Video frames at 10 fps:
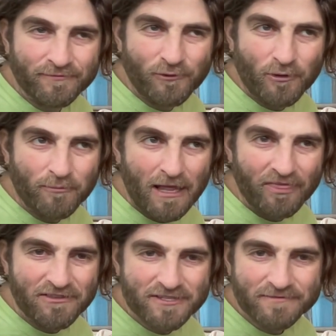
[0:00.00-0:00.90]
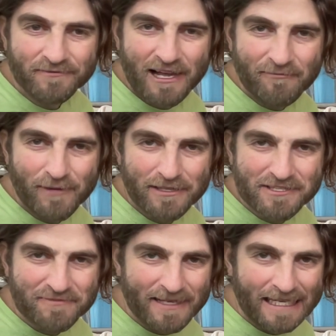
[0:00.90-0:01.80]
4 months, 5 months
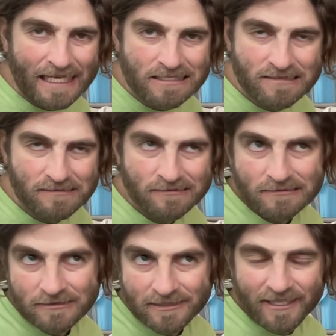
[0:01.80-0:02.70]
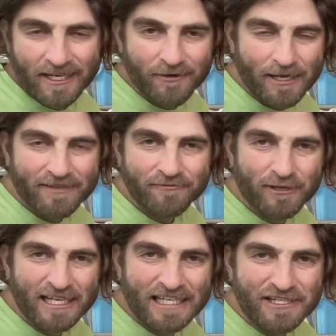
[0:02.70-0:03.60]
is my guess. Anyway, what
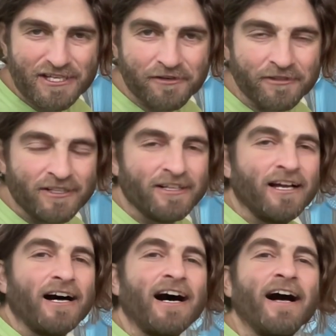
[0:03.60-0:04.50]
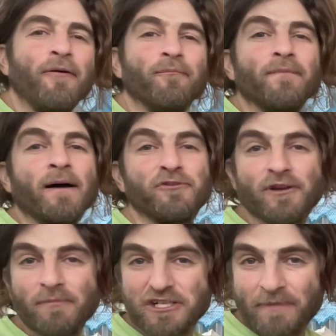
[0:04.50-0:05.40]
can you do? I'm
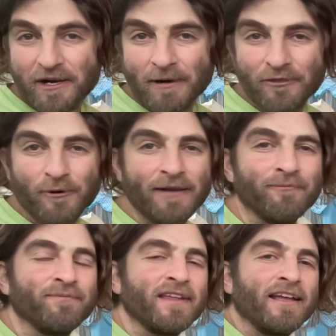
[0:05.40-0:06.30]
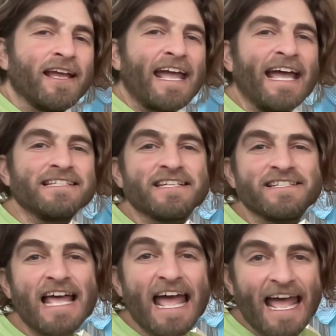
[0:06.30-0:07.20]
doing much better, by the way. And
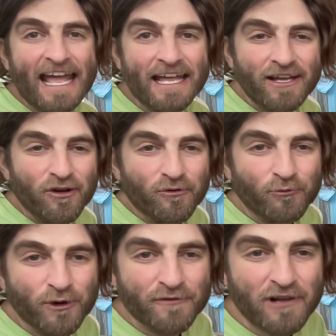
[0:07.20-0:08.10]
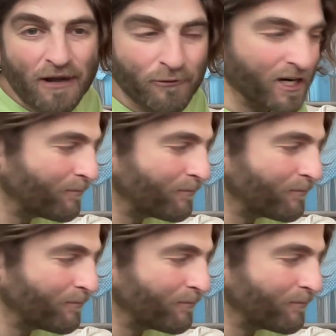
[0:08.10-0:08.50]
today, we've got one of our